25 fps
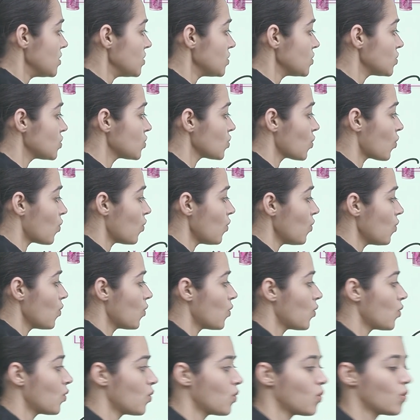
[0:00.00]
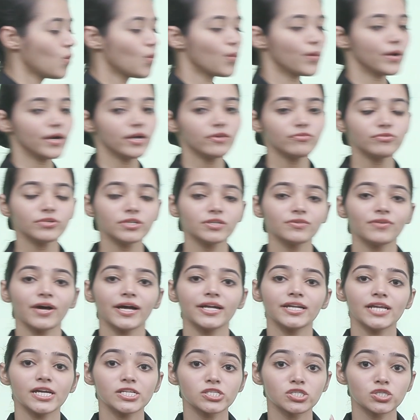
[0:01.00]
So if we
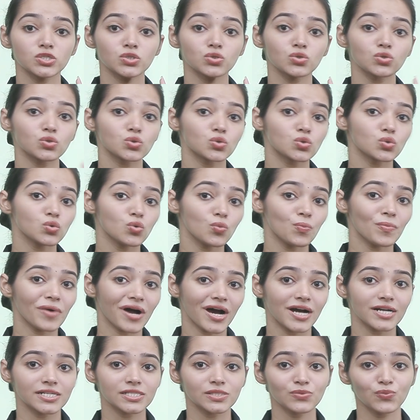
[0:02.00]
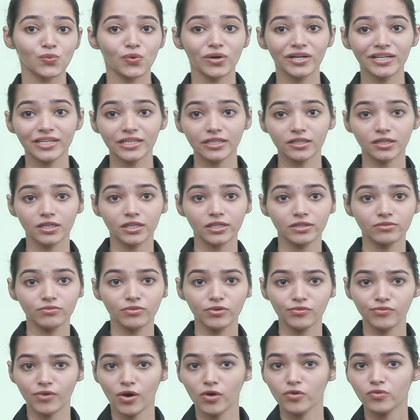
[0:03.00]
divide H into two parts vertically,
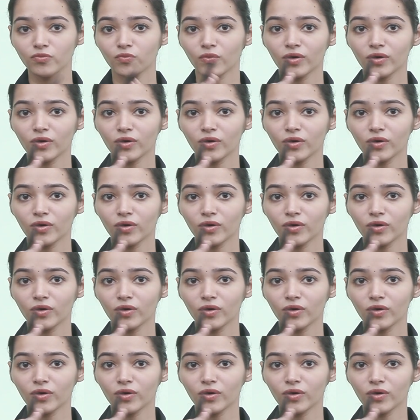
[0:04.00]
we found